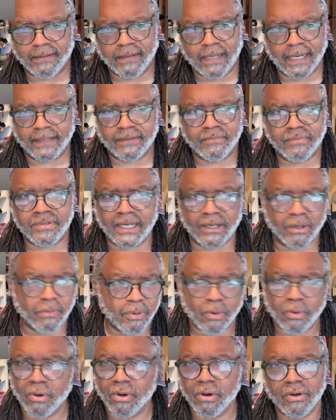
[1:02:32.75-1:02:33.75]
yeah, like
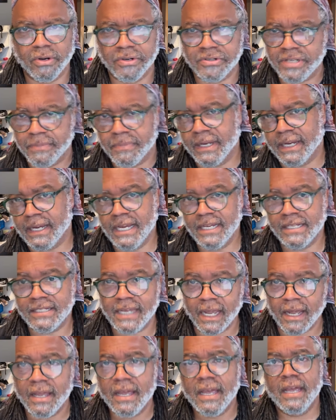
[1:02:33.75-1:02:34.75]
Singapore oh, or something.
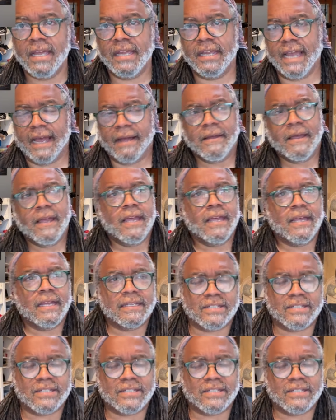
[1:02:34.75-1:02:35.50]
He's yeah, yeah.